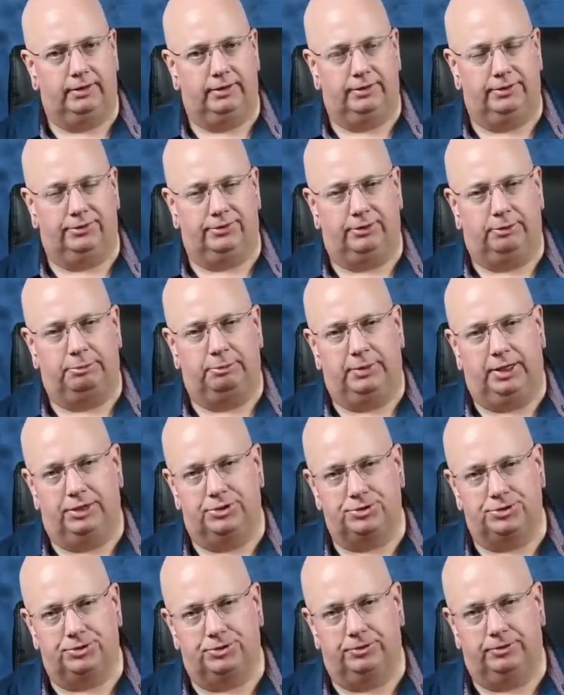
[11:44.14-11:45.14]
It is a
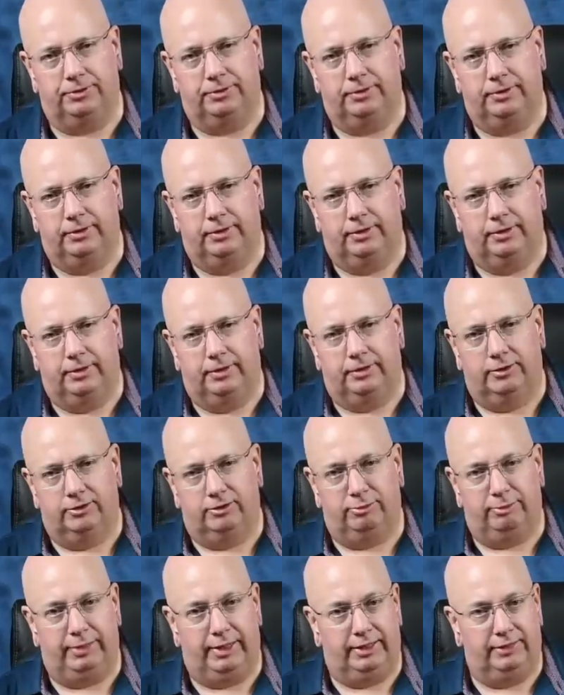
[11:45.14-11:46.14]
measure.
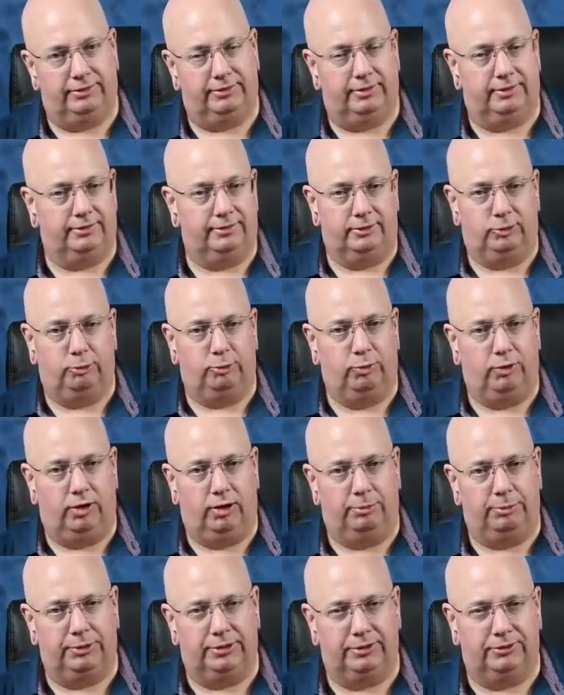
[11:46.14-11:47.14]
Space has no
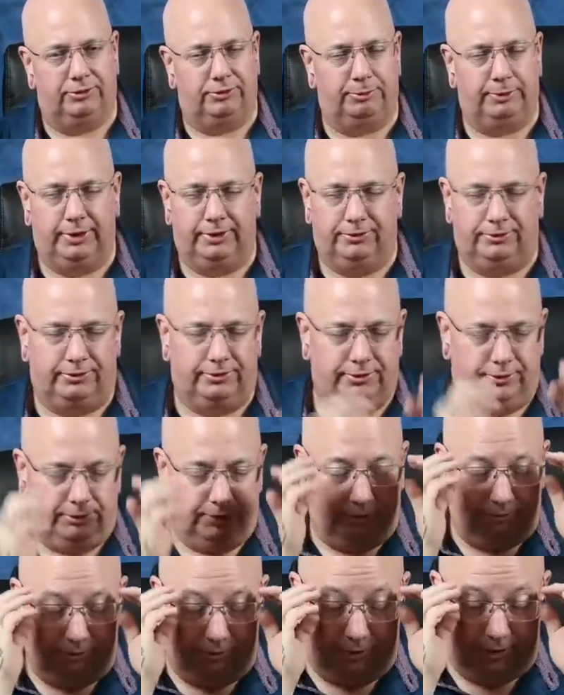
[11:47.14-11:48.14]
properties. Space is no
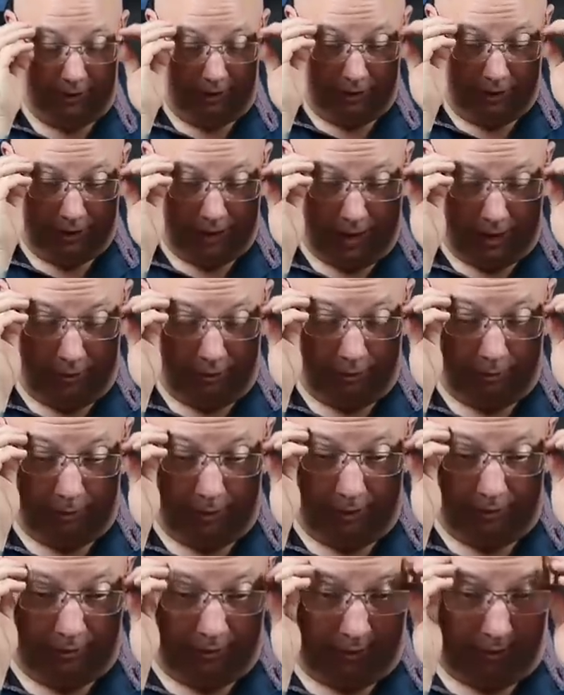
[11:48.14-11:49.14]
different than a shadow.
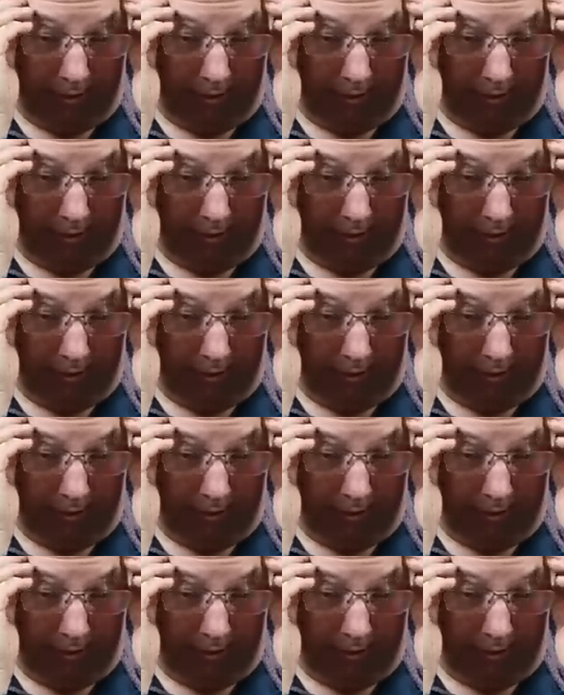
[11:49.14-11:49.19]
Space